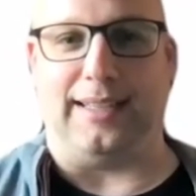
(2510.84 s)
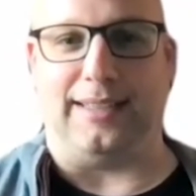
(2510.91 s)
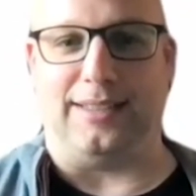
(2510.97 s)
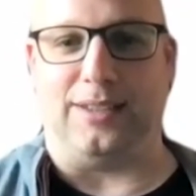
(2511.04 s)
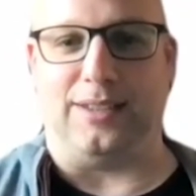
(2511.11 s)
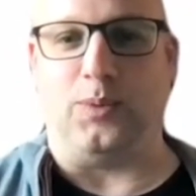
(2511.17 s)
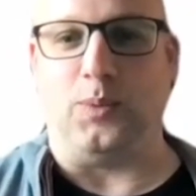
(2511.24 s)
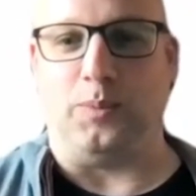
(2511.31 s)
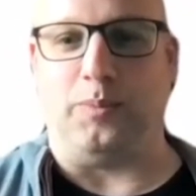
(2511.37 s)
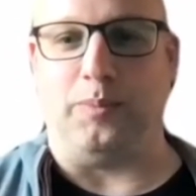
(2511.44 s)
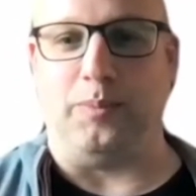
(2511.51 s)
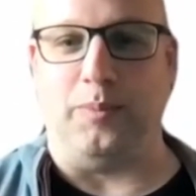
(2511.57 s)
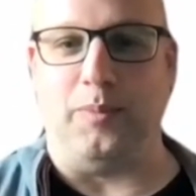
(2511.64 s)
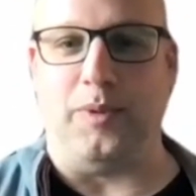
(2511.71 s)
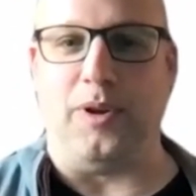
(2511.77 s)
to
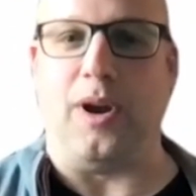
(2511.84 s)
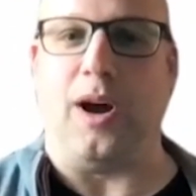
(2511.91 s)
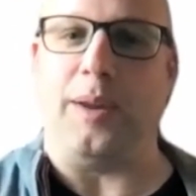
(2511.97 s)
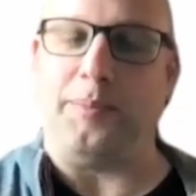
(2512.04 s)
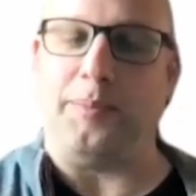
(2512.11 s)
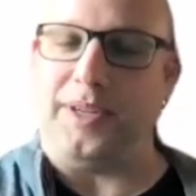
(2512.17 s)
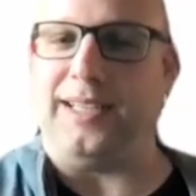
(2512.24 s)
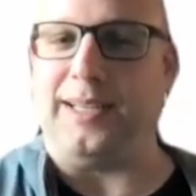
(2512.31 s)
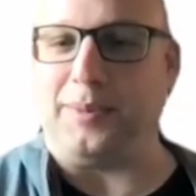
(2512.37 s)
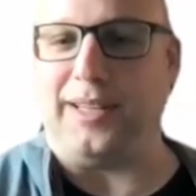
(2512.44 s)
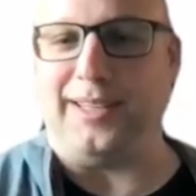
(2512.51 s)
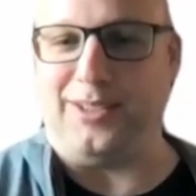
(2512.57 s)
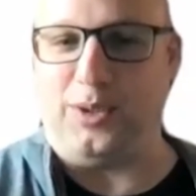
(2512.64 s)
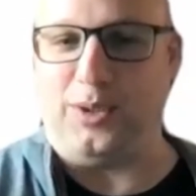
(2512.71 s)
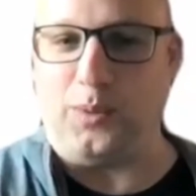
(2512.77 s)
not be in a
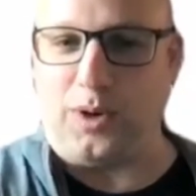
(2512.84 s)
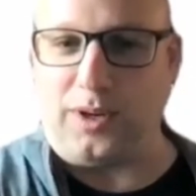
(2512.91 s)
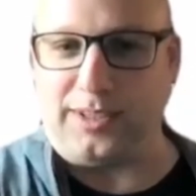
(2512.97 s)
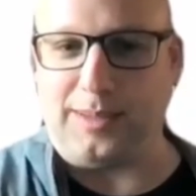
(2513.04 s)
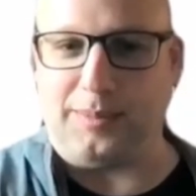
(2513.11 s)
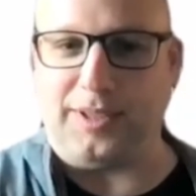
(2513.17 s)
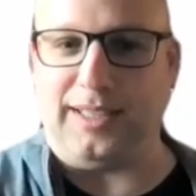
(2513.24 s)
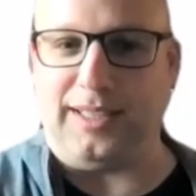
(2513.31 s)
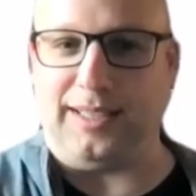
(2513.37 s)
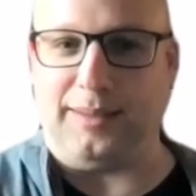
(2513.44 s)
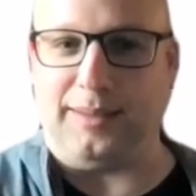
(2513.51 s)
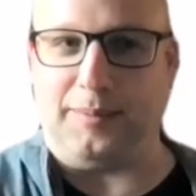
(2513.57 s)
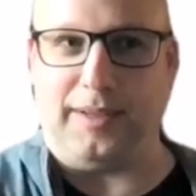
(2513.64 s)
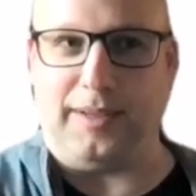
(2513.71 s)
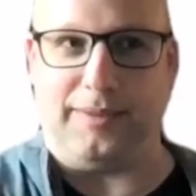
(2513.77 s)
place you want to
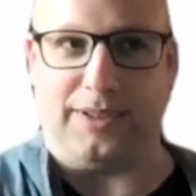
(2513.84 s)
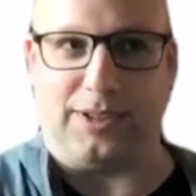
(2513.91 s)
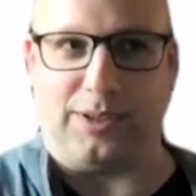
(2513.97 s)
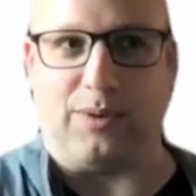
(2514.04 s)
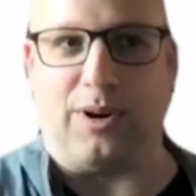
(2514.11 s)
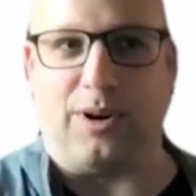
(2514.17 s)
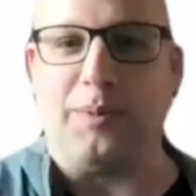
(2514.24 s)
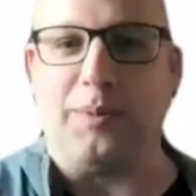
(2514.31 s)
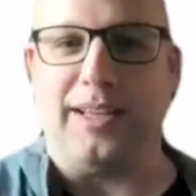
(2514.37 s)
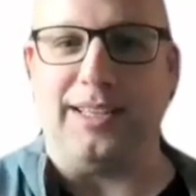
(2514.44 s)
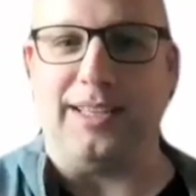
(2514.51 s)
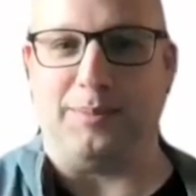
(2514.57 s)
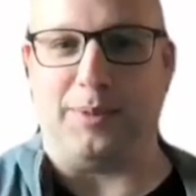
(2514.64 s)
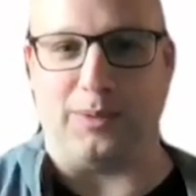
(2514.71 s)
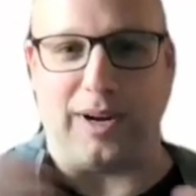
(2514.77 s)
be if it's the wrong
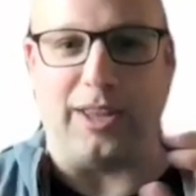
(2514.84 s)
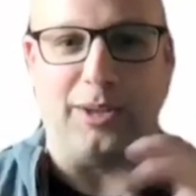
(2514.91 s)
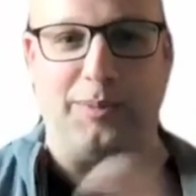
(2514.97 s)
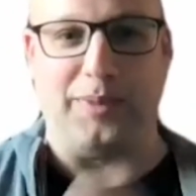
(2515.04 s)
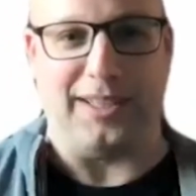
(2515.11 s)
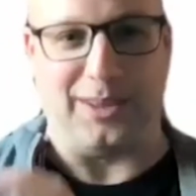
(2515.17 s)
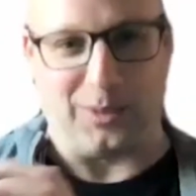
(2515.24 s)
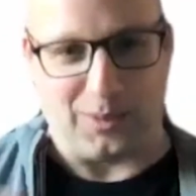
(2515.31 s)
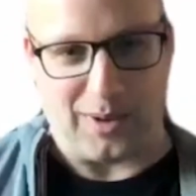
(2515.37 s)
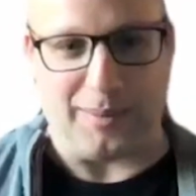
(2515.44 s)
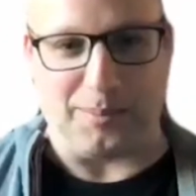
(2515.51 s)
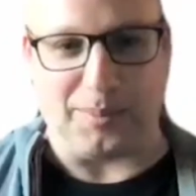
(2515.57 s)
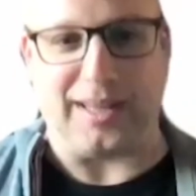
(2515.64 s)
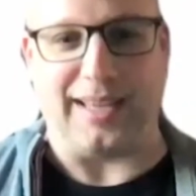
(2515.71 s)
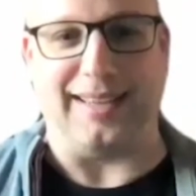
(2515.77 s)
place, but rather be in the
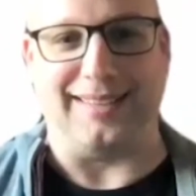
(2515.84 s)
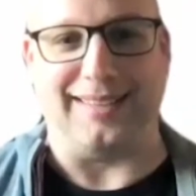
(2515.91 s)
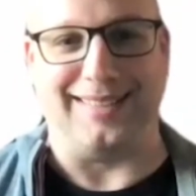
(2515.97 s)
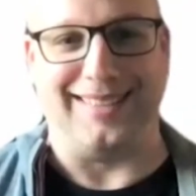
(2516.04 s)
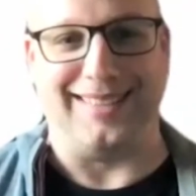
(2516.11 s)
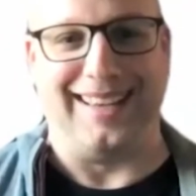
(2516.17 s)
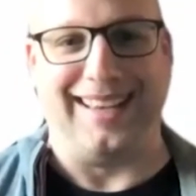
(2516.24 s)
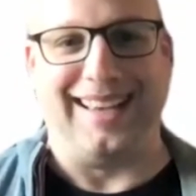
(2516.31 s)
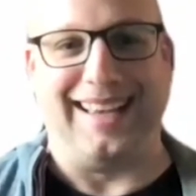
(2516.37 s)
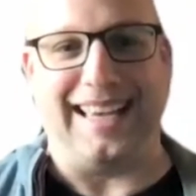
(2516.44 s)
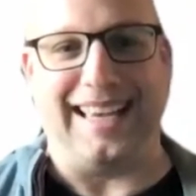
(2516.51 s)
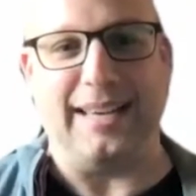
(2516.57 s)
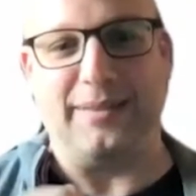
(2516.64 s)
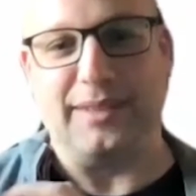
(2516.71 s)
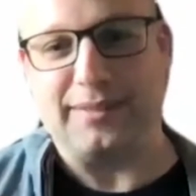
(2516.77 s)
right place,
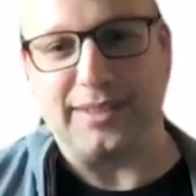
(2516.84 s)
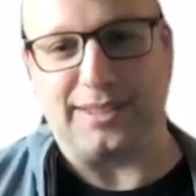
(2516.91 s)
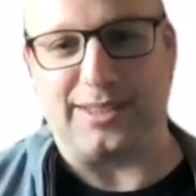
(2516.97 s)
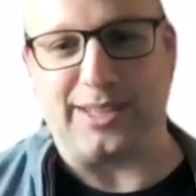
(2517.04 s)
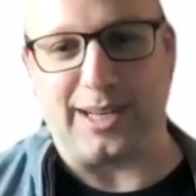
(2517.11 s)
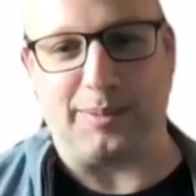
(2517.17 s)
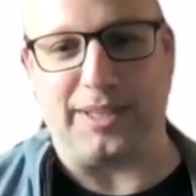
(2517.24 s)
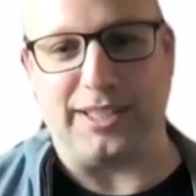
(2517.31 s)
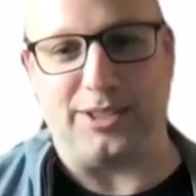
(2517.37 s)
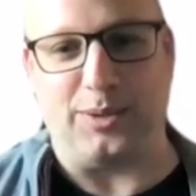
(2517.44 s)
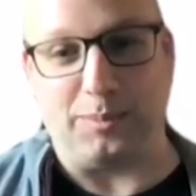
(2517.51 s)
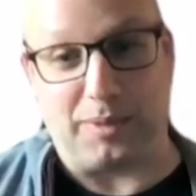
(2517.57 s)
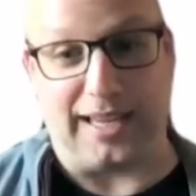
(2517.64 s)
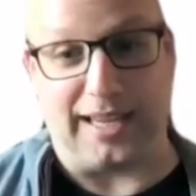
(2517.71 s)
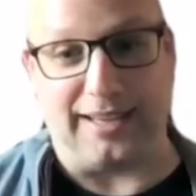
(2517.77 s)
even if it's not a place you
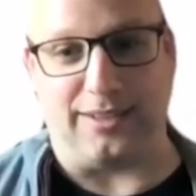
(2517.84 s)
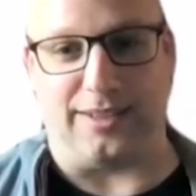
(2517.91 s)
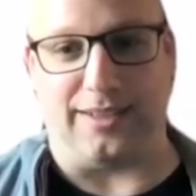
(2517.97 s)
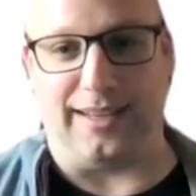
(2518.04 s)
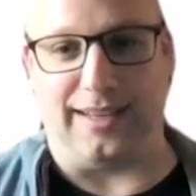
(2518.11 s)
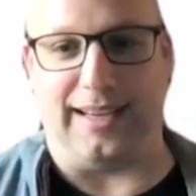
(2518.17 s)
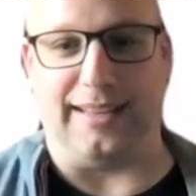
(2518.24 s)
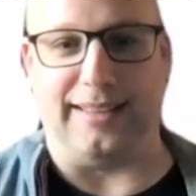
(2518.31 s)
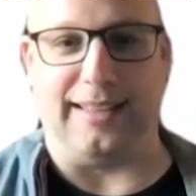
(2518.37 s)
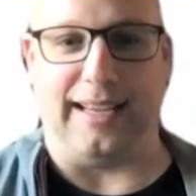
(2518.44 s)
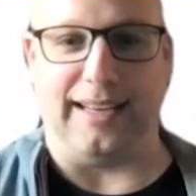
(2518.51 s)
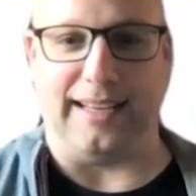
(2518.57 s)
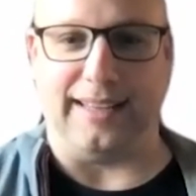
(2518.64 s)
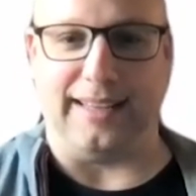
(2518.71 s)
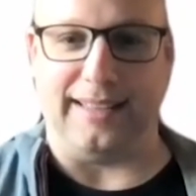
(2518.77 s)
had planned on.
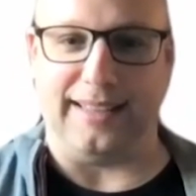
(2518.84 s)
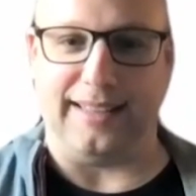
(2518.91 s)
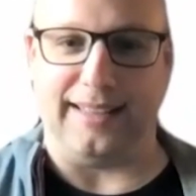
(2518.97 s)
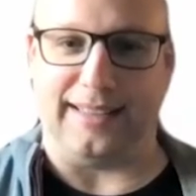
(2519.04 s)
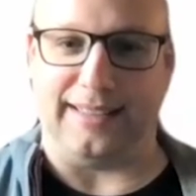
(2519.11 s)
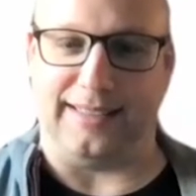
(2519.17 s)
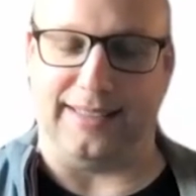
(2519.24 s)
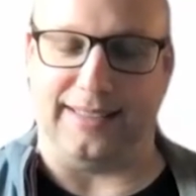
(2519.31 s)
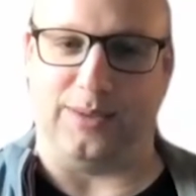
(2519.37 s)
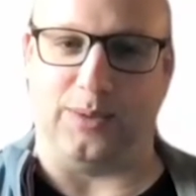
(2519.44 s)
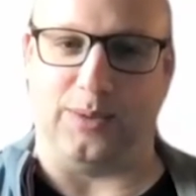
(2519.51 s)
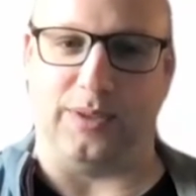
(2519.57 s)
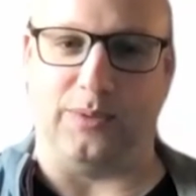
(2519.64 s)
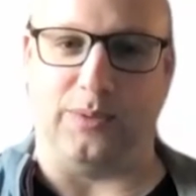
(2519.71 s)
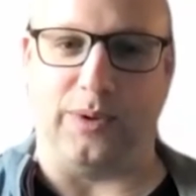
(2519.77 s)
And I think that this is
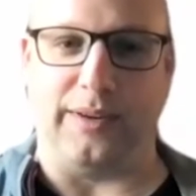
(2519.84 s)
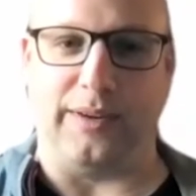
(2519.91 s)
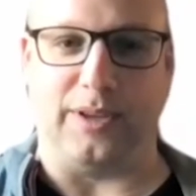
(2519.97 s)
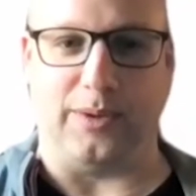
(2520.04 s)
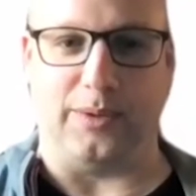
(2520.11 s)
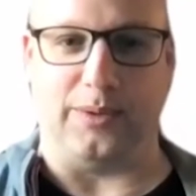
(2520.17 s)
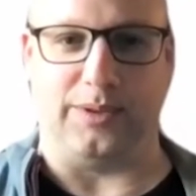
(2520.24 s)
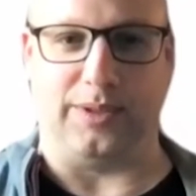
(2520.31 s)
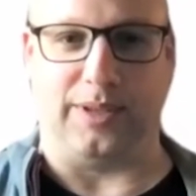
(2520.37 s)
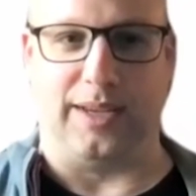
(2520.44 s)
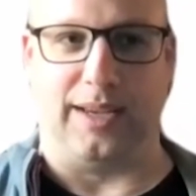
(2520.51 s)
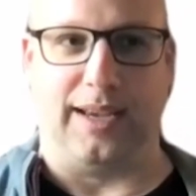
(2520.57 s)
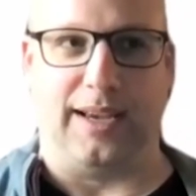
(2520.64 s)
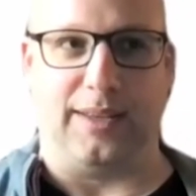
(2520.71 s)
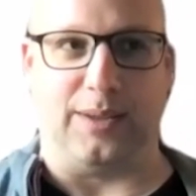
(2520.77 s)
sort of one of those
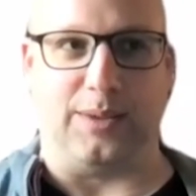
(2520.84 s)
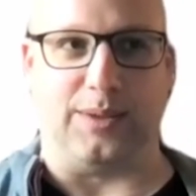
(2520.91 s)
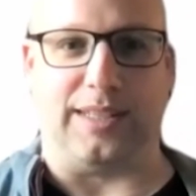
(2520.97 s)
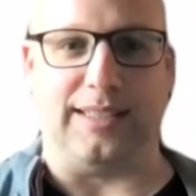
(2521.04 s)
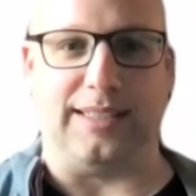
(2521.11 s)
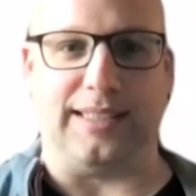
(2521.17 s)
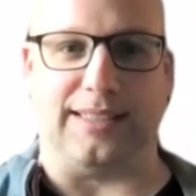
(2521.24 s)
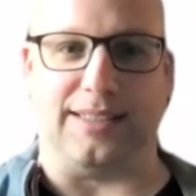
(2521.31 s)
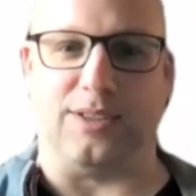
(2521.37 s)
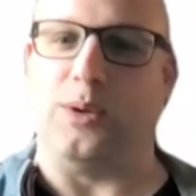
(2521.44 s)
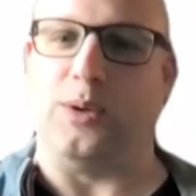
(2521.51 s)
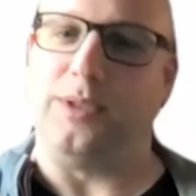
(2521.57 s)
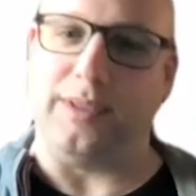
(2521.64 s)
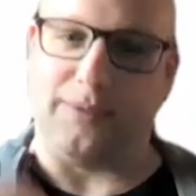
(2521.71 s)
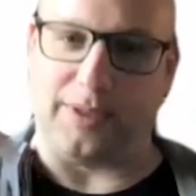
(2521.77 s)
things that's
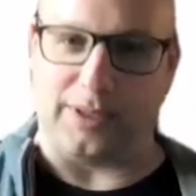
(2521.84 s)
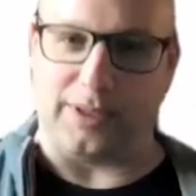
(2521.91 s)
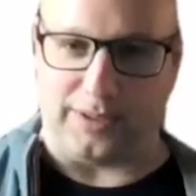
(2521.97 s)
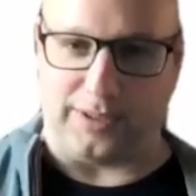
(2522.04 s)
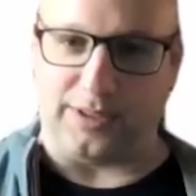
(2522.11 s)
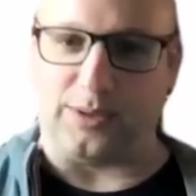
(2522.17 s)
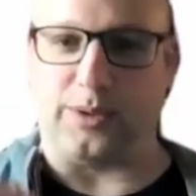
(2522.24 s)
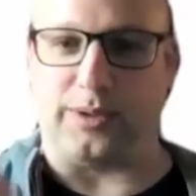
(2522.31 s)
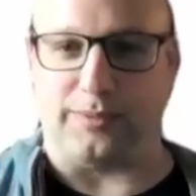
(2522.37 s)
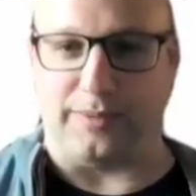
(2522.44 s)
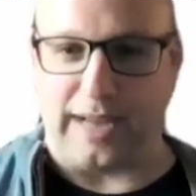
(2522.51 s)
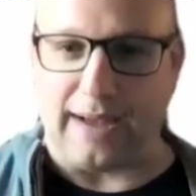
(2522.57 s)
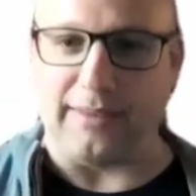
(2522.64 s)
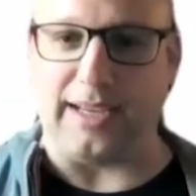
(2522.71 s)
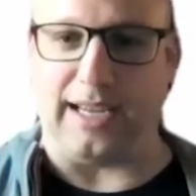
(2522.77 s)
so difficult to sort of
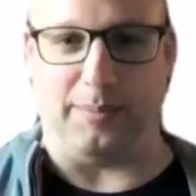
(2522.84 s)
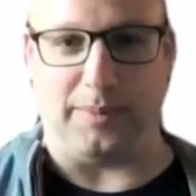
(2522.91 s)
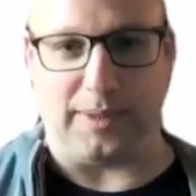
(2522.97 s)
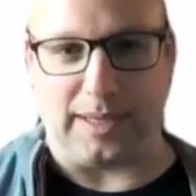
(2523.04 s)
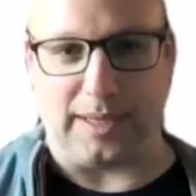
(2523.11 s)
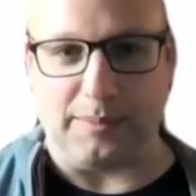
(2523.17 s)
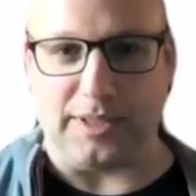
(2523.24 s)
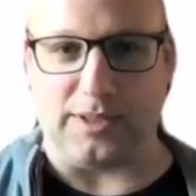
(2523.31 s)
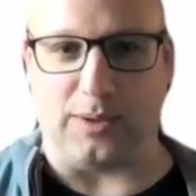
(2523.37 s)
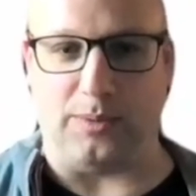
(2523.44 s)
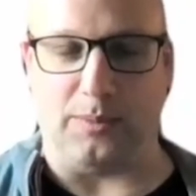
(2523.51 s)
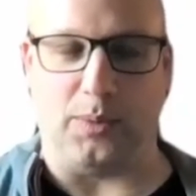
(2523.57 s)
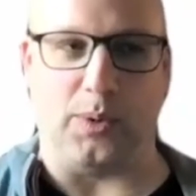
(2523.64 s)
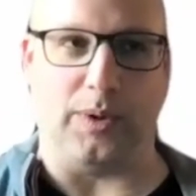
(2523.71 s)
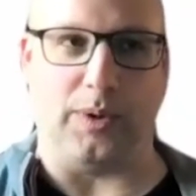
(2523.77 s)
navigate, but can be so
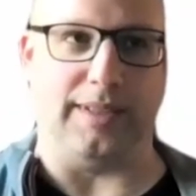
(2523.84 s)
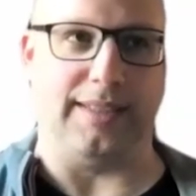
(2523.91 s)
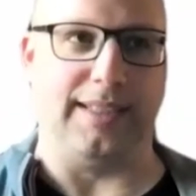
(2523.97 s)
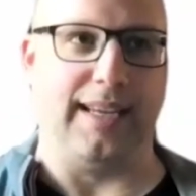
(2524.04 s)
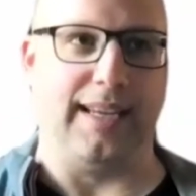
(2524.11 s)
important.